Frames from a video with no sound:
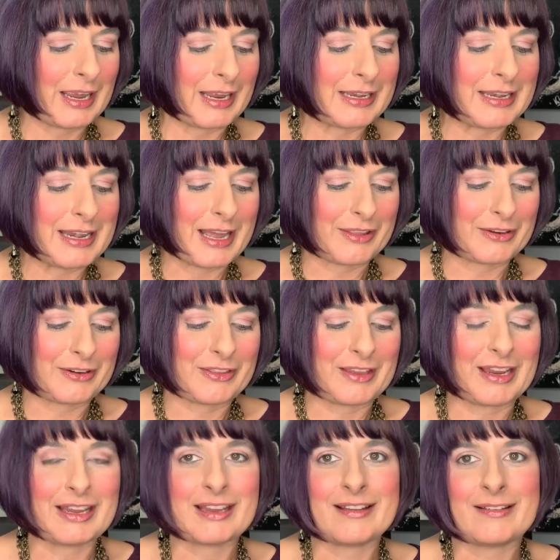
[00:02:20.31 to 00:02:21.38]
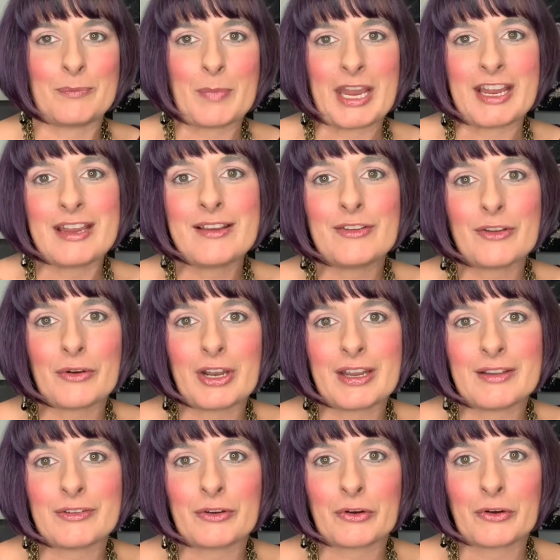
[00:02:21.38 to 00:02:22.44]
Another thing is baking soda
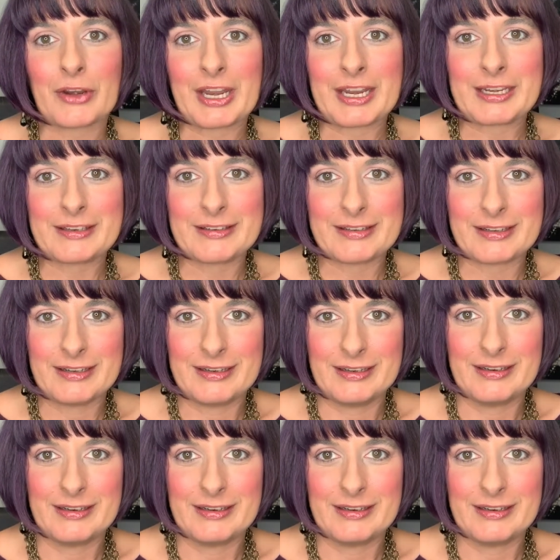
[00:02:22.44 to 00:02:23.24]
is great.